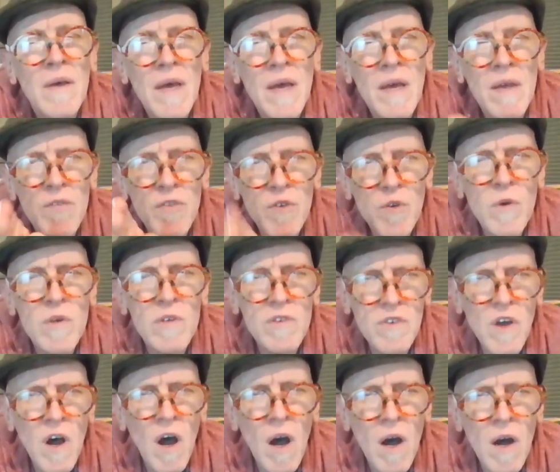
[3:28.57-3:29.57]
and do a
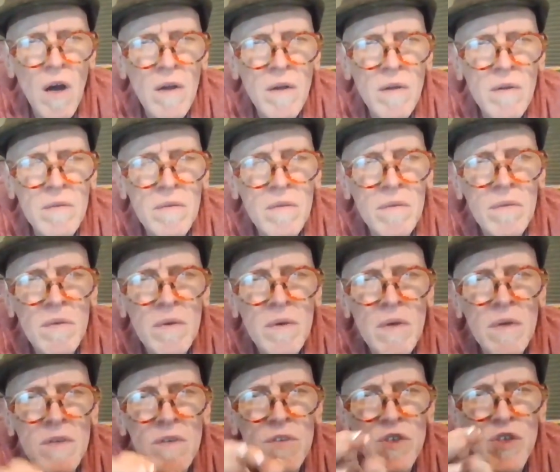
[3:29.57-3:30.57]
song
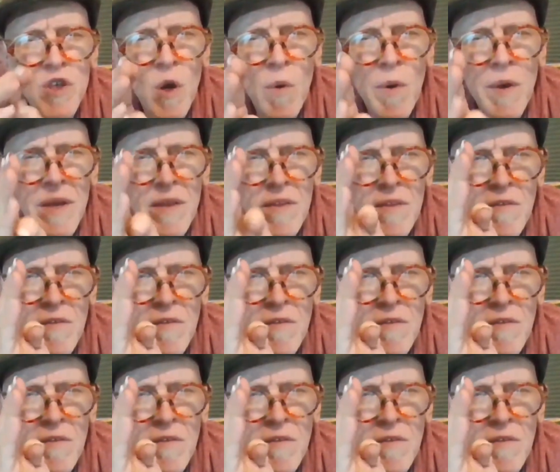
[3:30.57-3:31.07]
showing